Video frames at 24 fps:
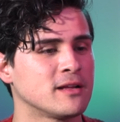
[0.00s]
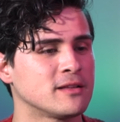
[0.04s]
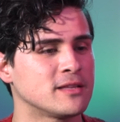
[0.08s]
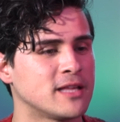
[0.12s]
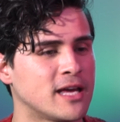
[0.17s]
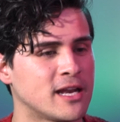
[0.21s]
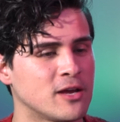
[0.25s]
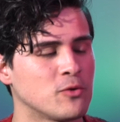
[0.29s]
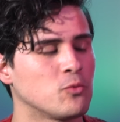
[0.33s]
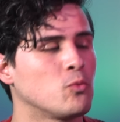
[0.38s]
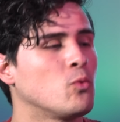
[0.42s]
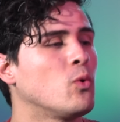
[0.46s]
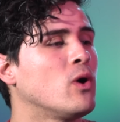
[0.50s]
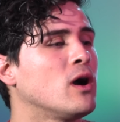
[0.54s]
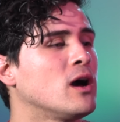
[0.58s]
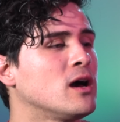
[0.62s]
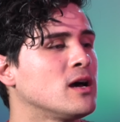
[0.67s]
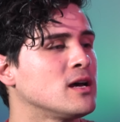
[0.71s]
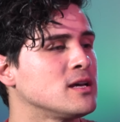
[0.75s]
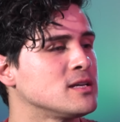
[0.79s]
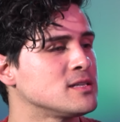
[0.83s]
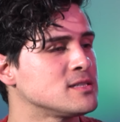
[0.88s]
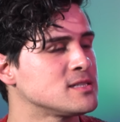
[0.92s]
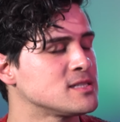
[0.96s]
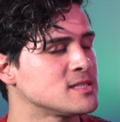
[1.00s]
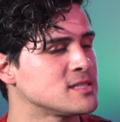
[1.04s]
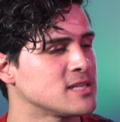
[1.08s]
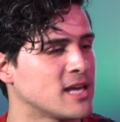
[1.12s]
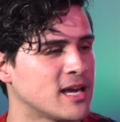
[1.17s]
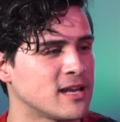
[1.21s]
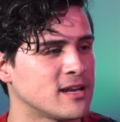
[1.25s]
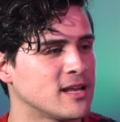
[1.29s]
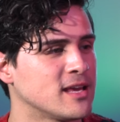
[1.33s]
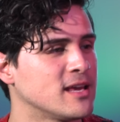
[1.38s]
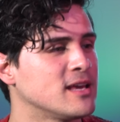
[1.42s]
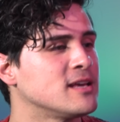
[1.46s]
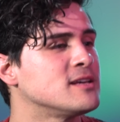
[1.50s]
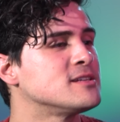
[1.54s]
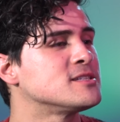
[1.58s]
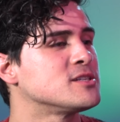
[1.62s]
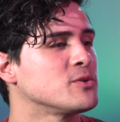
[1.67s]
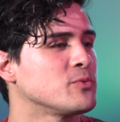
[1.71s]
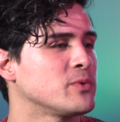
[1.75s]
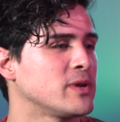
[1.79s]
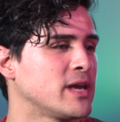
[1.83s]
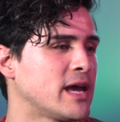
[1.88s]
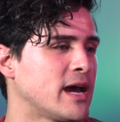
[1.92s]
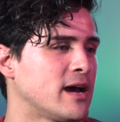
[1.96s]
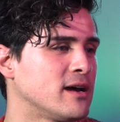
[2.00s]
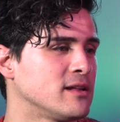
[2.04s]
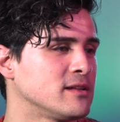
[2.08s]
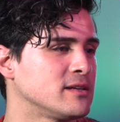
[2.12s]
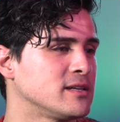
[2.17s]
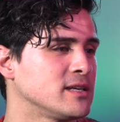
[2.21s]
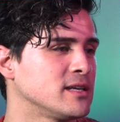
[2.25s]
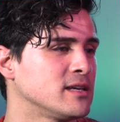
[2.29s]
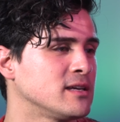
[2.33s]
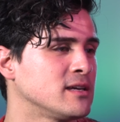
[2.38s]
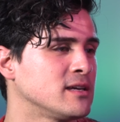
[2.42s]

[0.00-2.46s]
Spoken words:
that it was and is a reality.